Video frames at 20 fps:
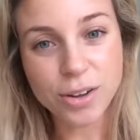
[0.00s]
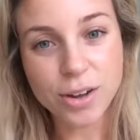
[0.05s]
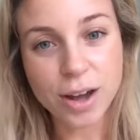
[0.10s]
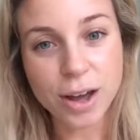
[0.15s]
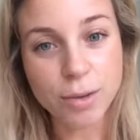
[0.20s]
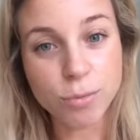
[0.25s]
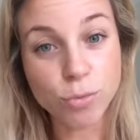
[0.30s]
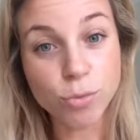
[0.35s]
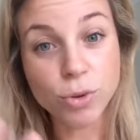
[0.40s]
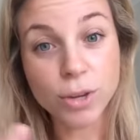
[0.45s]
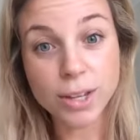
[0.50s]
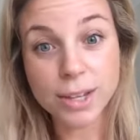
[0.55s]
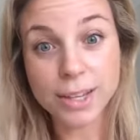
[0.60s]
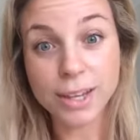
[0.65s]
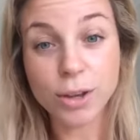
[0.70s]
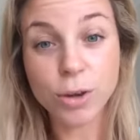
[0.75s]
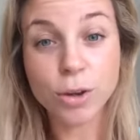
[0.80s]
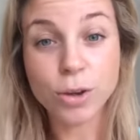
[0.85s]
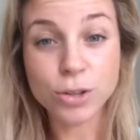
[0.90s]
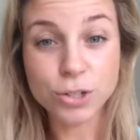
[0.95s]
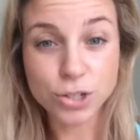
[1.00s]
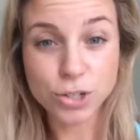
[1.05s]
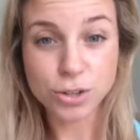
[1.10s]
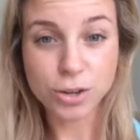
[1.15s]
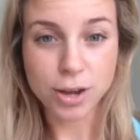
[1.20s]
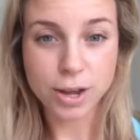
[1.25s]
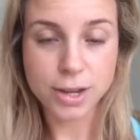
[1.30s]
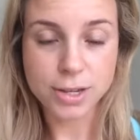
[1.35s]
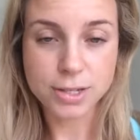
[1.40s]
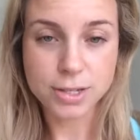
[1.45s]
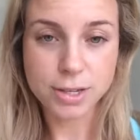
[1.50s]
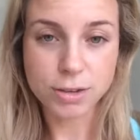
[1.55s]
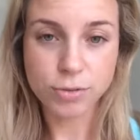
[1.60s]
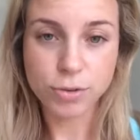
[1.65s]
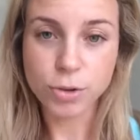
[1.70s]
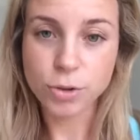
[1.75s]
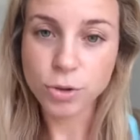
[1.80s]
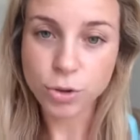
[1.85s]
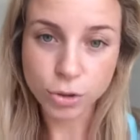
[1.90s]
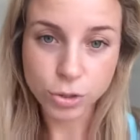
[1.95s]
I really urge you guys, if
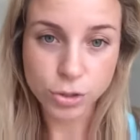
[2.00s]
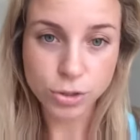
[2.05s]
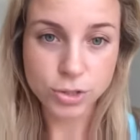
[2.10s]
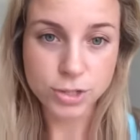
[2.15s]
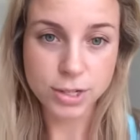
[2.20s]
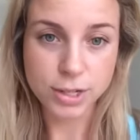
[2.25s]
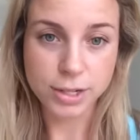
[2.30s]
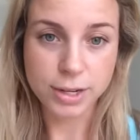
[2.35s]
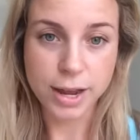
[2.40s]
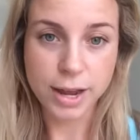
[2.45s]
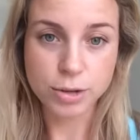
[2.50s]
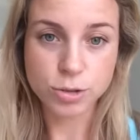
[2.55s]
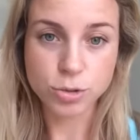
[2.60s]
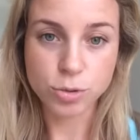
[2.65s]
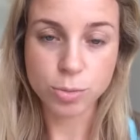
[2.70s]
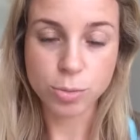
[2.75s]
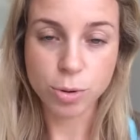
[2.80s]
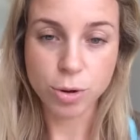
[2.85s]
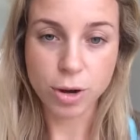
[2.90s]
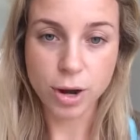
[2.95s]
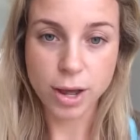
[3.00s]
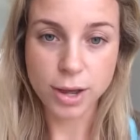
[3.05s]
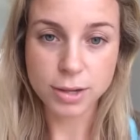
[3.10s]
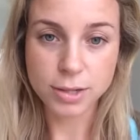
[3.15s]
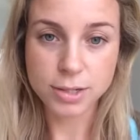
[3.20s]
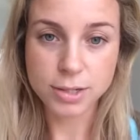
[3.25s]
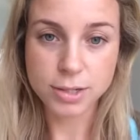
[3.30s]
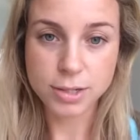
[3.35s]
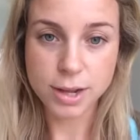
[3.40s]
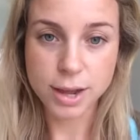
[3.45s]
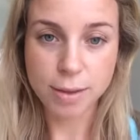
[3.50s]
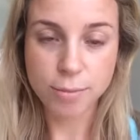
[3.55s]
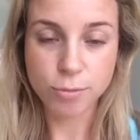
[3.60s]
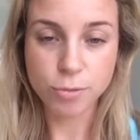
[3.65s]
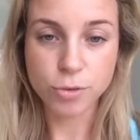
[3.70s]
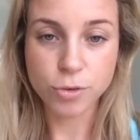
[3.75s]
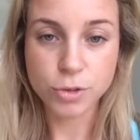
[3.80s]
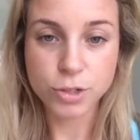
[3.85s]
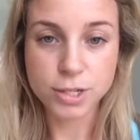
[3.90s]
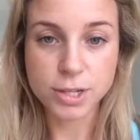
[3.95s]
you're not using natural products
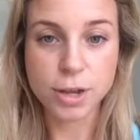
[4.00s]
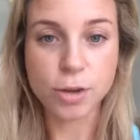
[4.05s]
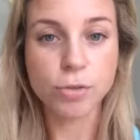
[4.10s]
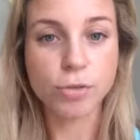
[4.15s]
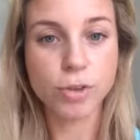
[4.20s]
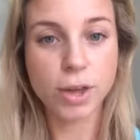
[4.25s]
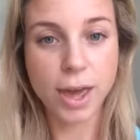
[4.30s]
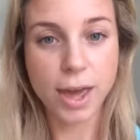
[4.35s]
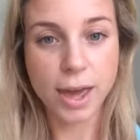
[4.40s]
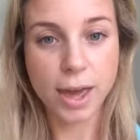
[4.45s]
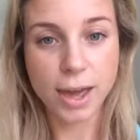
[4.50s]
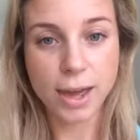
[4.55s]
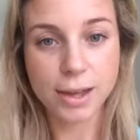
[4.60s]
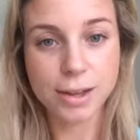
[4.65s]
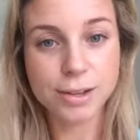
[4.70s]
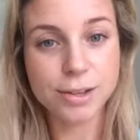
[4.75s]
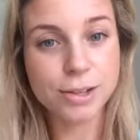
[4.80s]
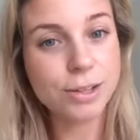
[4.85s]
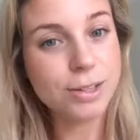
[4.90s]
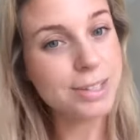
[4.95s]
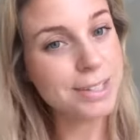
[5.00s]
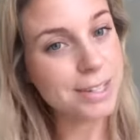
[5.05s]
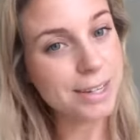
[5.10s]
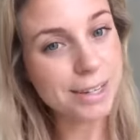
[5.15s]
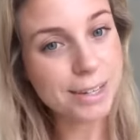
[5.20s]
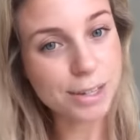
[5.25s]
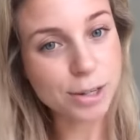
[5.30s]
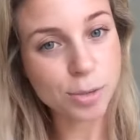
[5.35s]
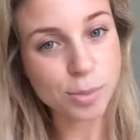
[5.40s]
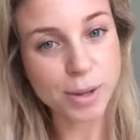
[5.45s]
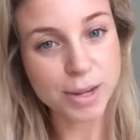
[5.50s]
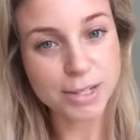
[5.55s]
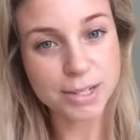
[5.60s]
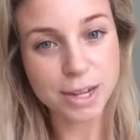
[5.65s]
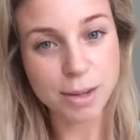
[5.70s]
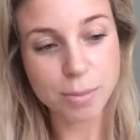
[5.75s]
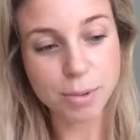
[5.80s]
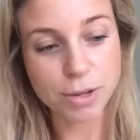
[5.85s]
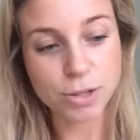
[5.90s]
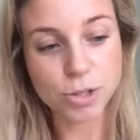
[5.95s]
for self-care, dig a little bit
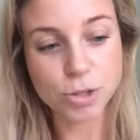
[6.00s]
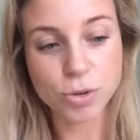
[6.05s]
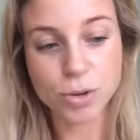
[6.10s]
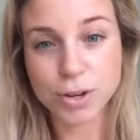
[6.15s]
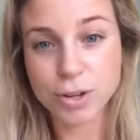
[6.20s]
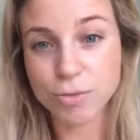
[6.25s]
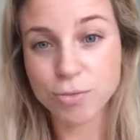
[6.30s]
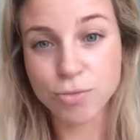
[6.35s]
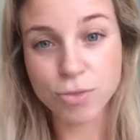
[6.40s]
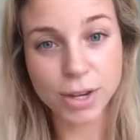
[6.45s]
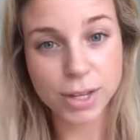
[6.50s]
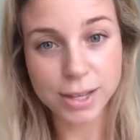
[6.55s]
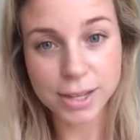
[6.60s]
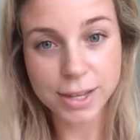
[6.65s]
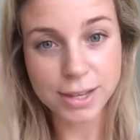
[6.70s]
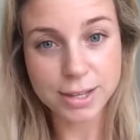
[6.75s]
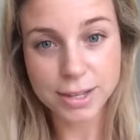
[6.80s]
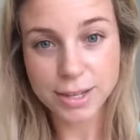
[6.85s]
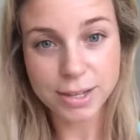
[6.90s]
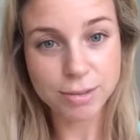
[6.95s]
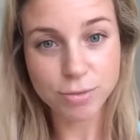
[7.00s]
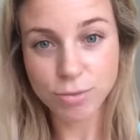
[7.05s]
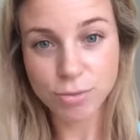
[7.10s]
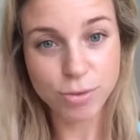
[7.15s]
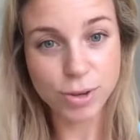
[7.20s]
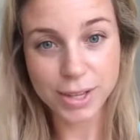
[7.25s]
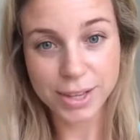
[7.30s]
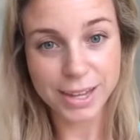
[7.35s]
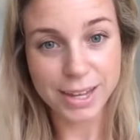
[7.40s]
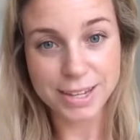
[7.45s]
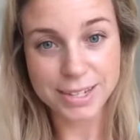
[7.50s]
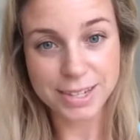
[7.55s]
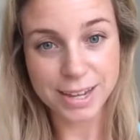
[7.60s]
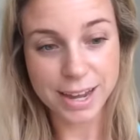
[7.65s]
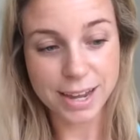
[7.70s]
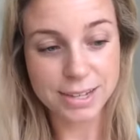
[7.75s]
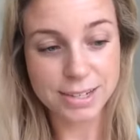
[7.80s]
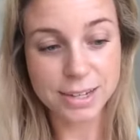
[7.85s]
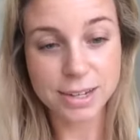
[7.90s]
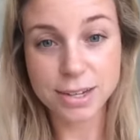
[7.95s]
deep into it. It really is
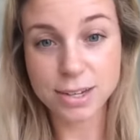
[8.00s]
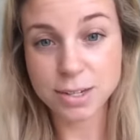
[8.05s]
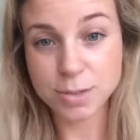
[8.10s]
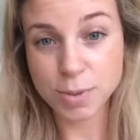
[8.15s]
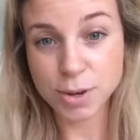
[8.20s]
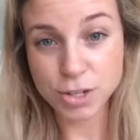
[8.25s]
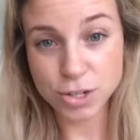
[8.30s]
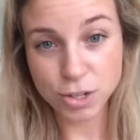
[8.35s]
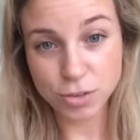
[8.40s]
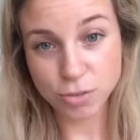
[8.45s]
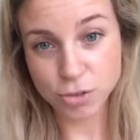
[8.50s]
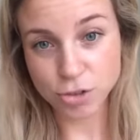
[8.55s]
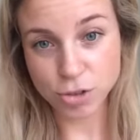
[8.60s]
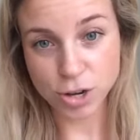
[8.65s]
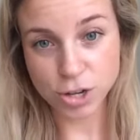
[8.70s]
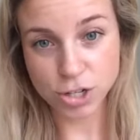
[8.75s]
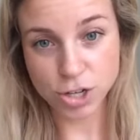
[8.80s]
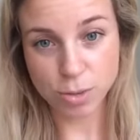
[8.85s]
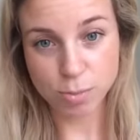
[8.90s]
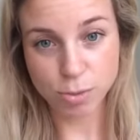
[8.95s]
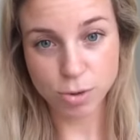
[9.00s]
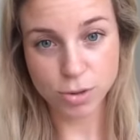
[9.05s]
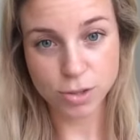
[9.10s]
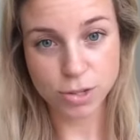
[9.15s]
easy, especially for dry shampoo.